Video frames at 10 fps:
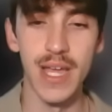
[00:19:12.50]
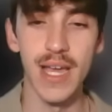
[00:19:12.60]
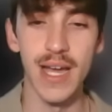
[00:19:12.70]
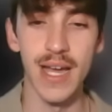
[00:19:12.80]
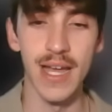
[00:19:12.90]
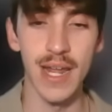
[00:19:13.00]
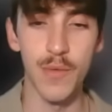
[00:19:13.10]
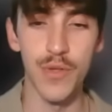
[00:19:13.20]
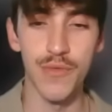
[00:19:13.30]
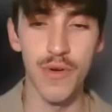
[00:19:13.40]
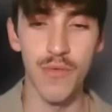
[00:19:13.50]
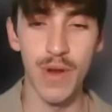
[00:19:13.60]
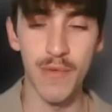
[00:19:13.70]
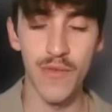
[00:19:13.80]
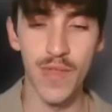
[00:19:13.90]
and I will throw
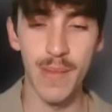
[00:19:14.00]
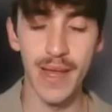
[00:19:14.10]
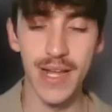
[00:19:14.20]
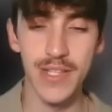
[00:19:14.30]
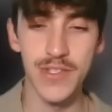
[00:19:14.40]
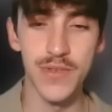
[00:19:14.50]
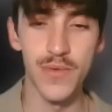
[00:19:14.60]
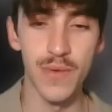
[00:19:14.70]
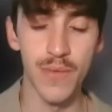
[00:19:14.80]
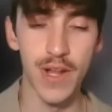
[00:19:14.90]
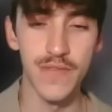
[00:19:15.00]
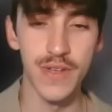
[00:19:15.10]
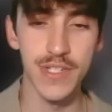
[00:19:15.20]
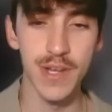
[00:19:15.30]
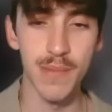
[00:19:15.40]
right before they make it to Rage
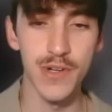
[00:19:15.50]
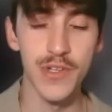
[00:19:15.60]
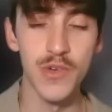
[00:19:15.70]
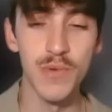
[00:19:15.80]
Fist number 2,